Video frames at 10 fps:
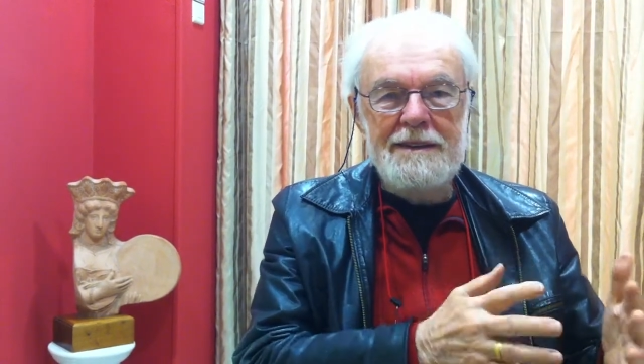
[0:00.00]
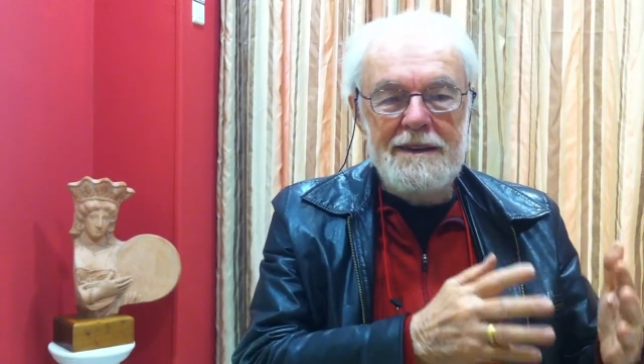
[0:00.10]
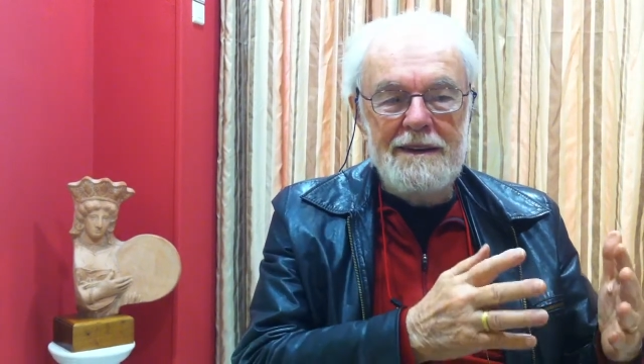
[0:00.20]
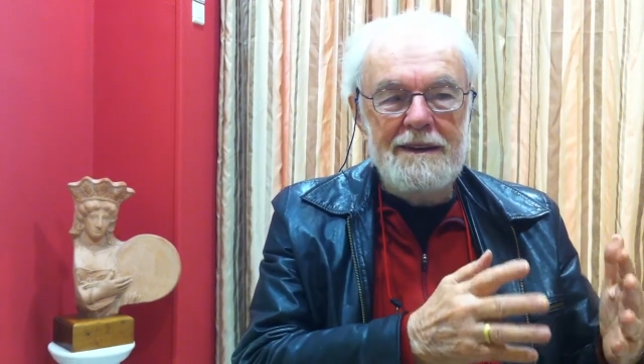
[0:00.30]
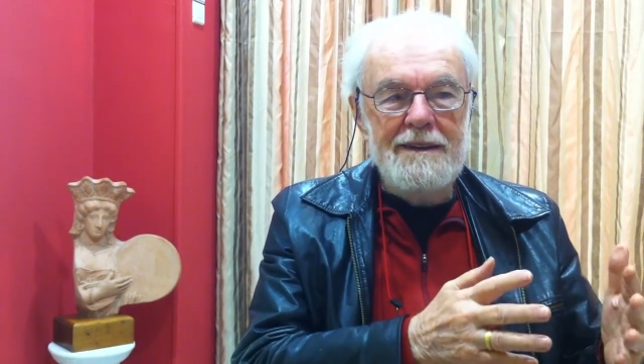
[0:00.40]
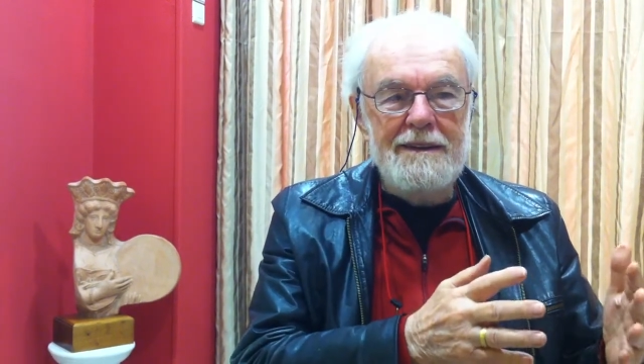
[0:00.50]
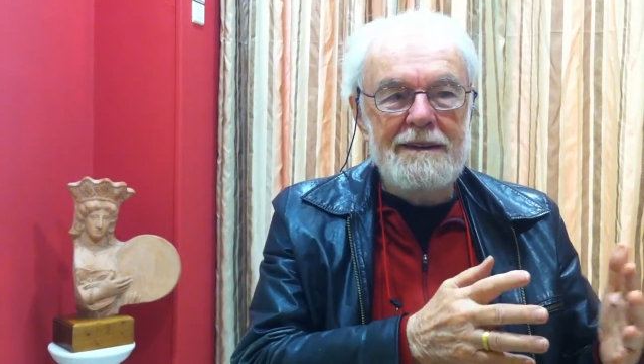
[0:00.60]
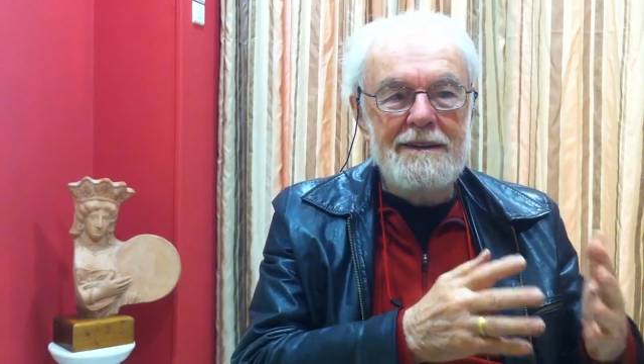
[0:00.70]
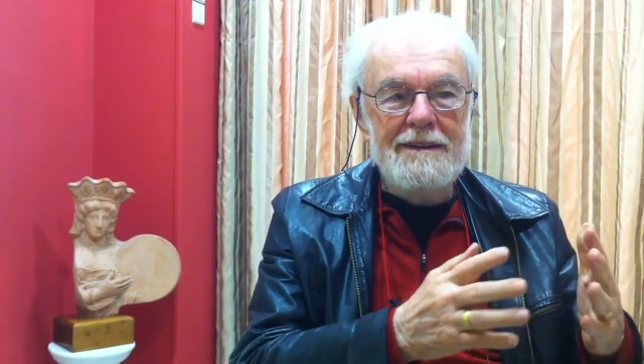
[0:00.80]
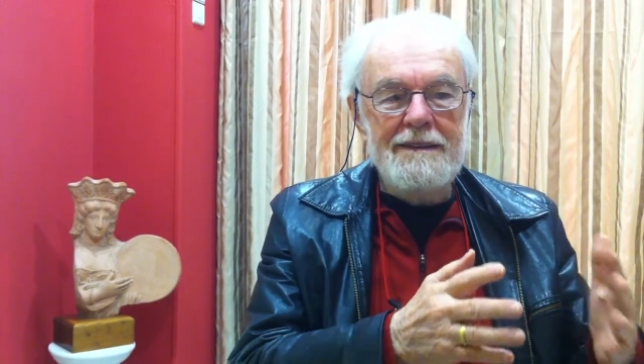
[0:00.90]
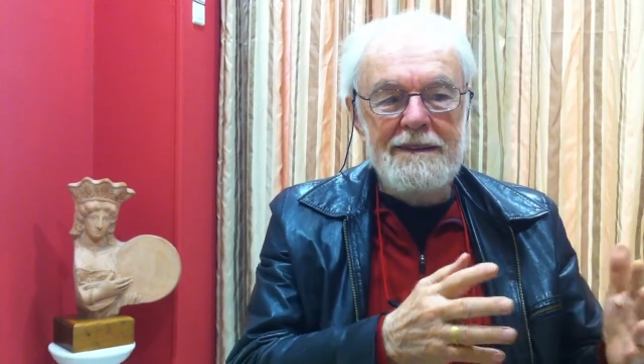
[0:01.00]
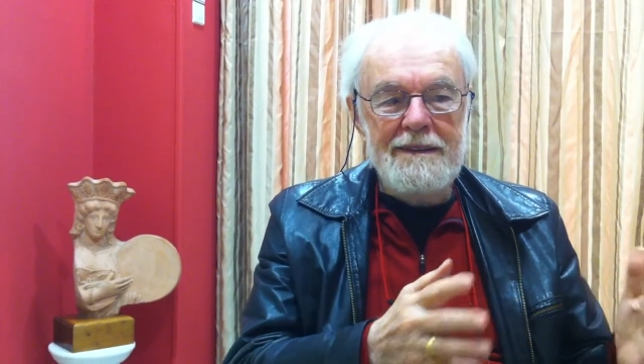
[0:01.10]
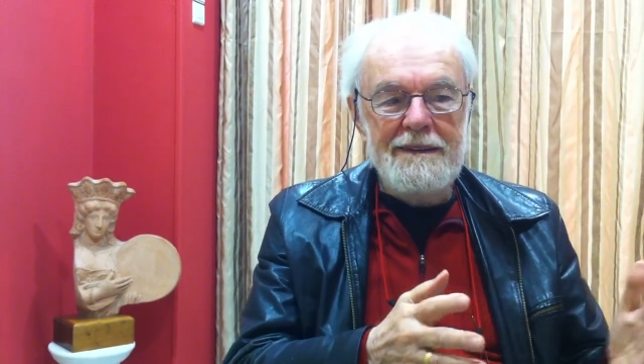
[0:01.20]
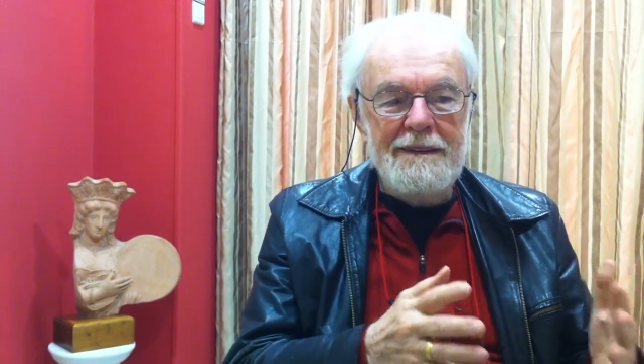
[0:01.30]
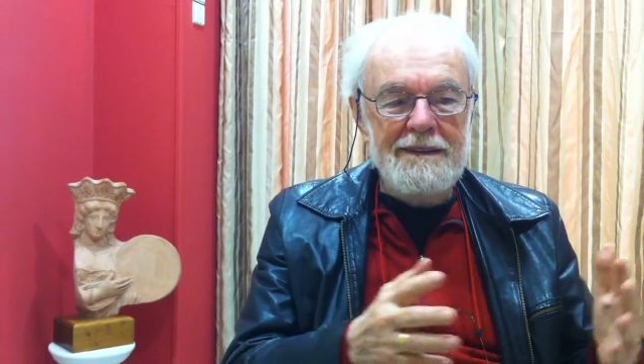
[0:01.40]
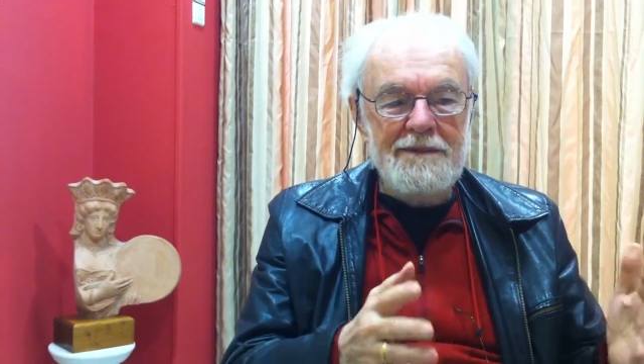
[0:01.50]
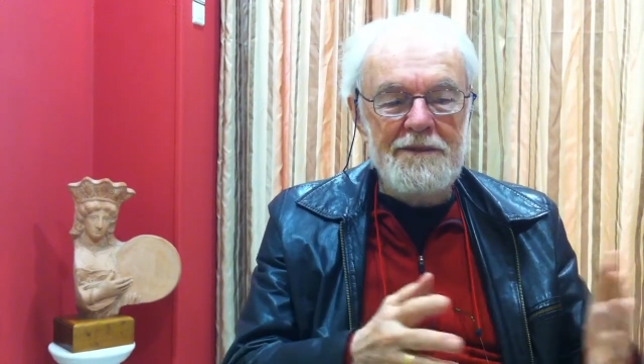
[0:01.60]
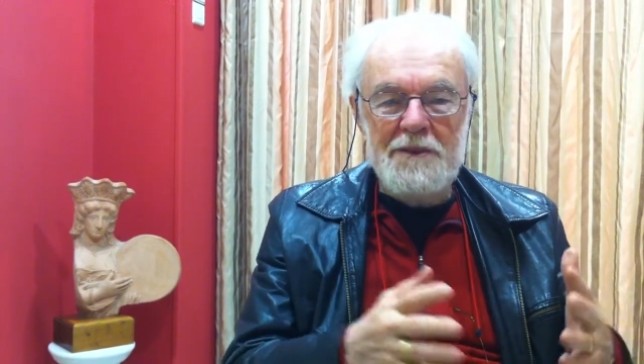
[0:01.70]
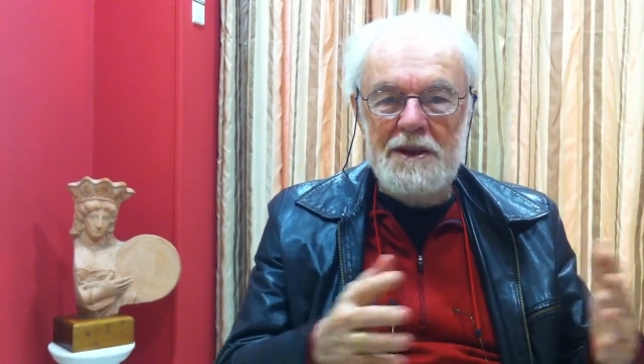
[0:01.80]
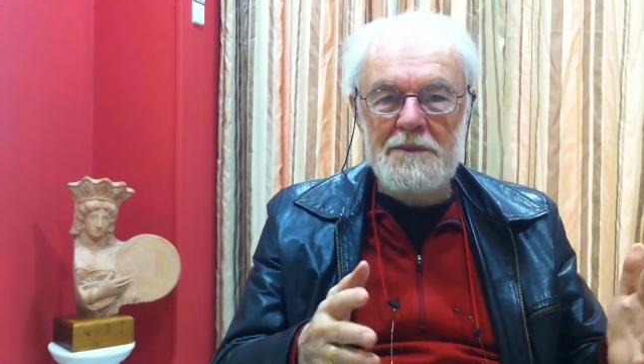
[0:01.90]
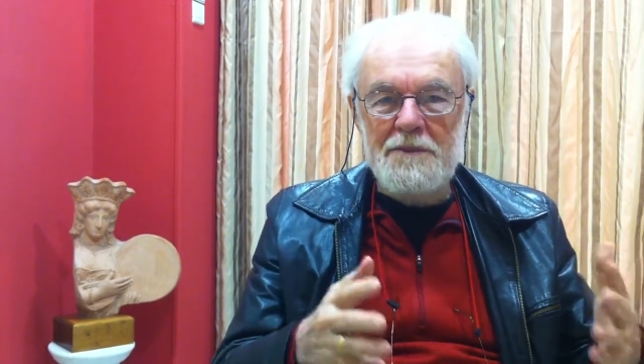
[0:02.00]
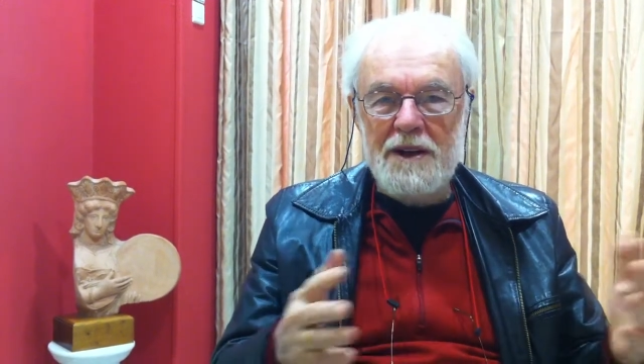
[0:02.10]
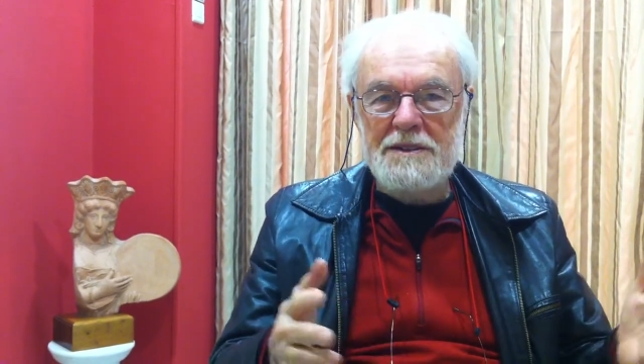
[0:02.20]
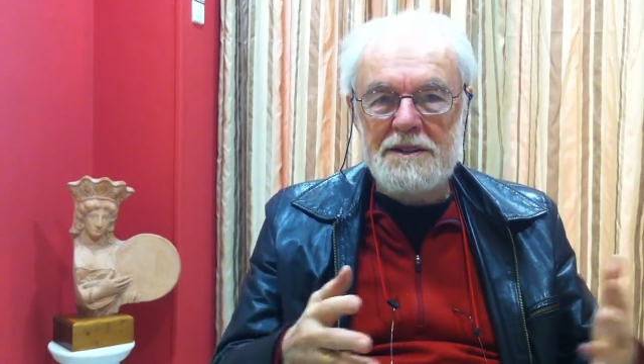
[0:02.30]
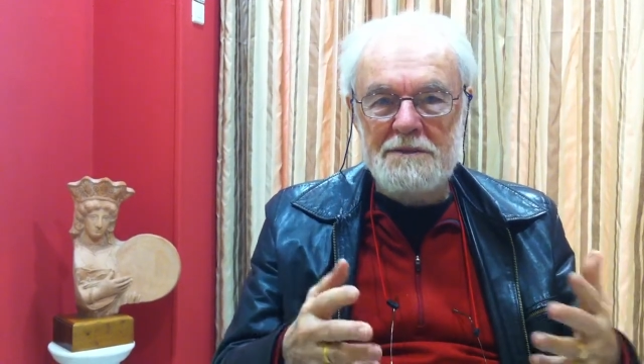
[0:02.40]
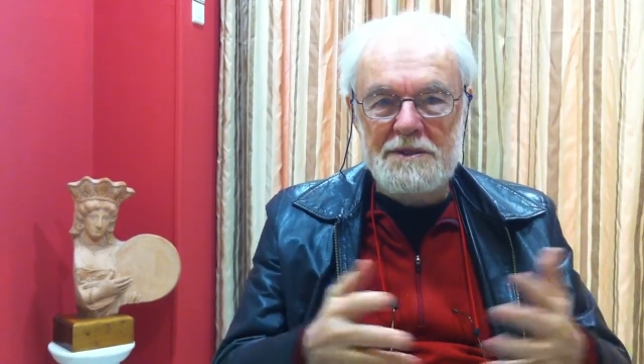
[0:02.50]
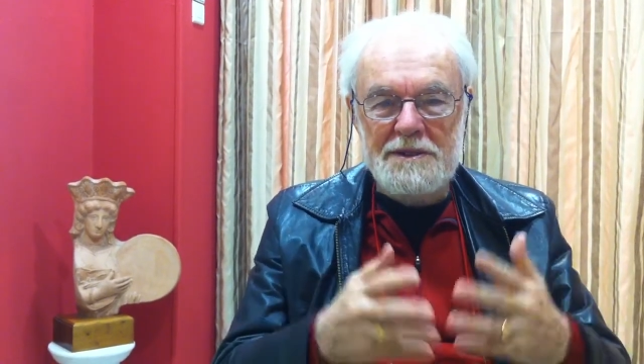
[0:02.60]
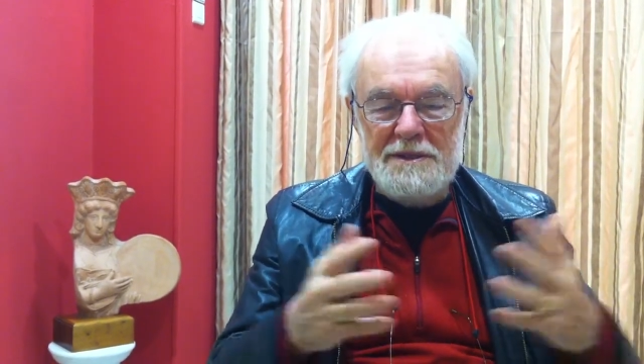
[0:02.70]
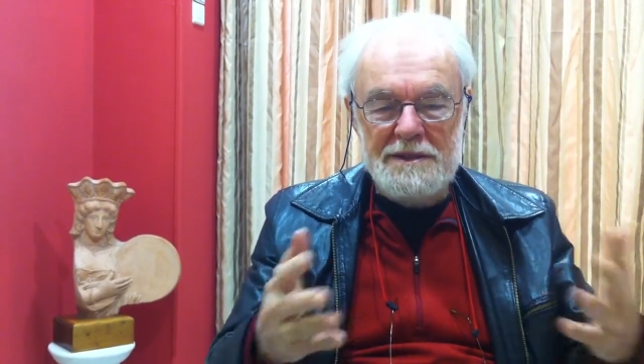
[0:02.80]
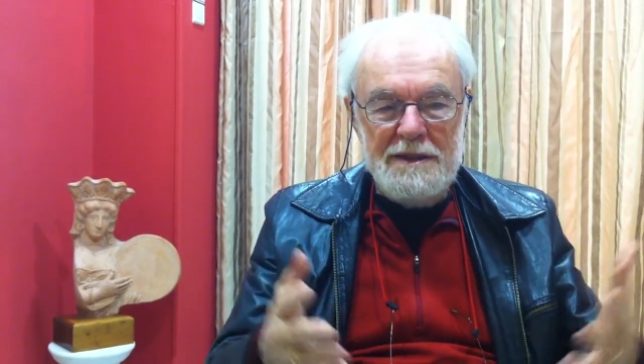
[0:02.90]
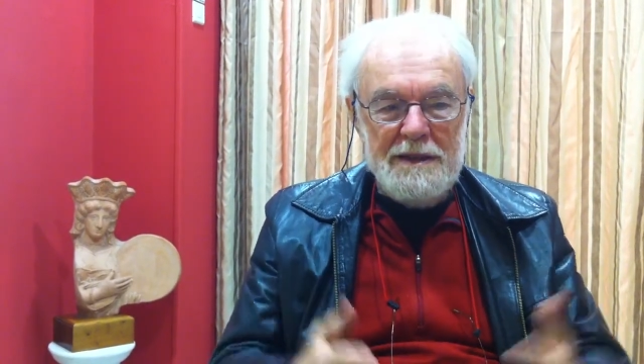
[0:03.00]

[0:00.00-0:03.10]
uh, for me, Brexit was,